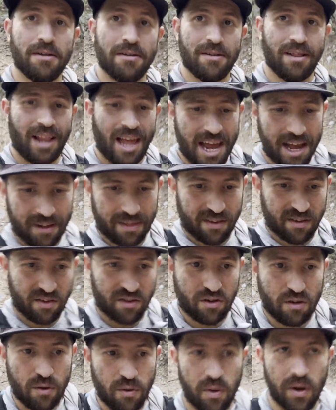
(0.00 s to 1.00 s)
lengths
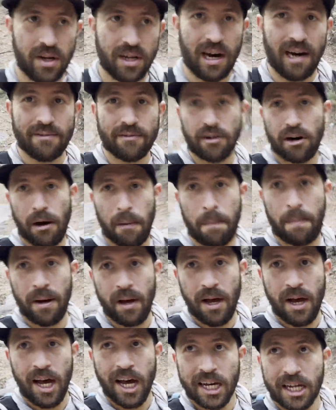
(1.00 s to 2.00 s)
to cover up
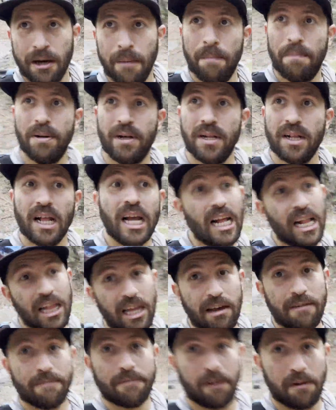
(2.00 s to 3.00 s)

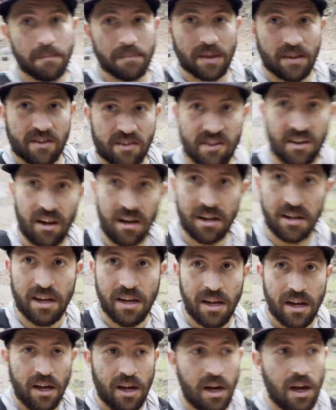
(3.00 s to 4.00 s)
completely from the sun,
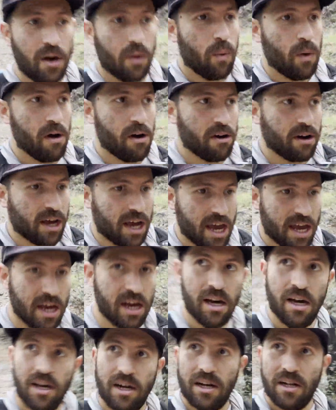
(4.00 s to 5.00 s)
wearing a
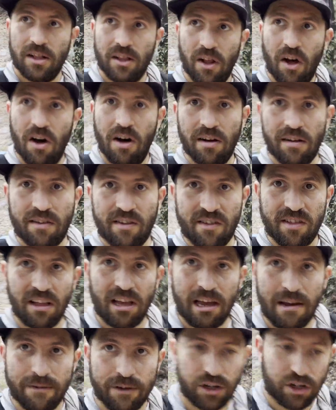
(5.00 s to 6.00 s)
long
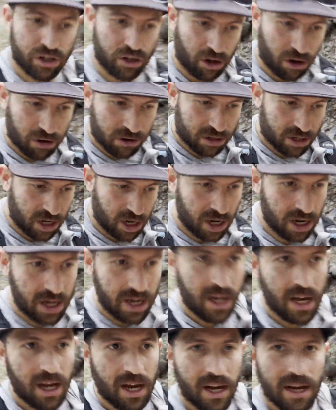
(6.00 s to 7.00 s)
sleeve shirt,
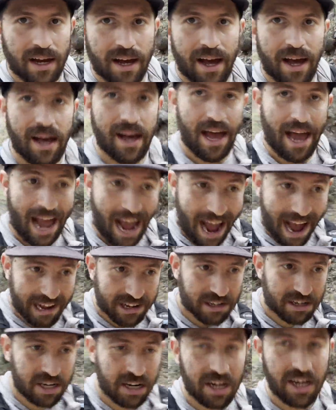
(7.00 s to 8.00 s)
a
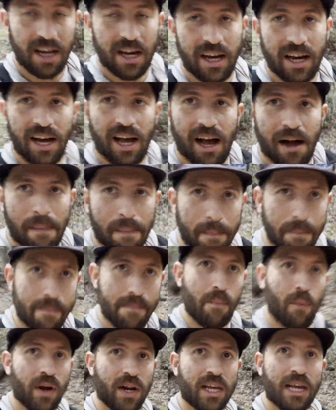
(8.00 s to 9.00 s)
hat.
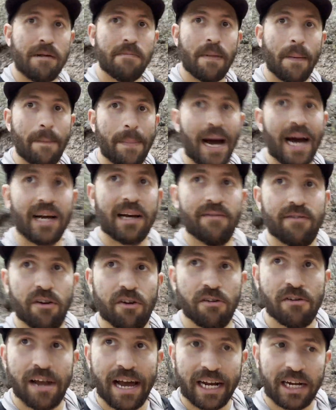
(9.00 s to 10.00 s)
You want to keep the back of your
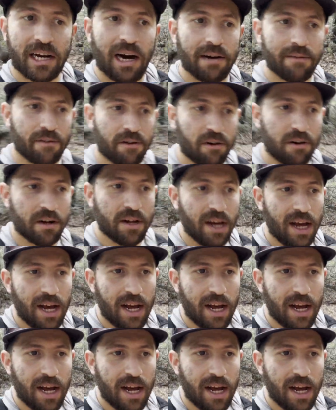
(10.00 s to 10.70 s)
neck covered.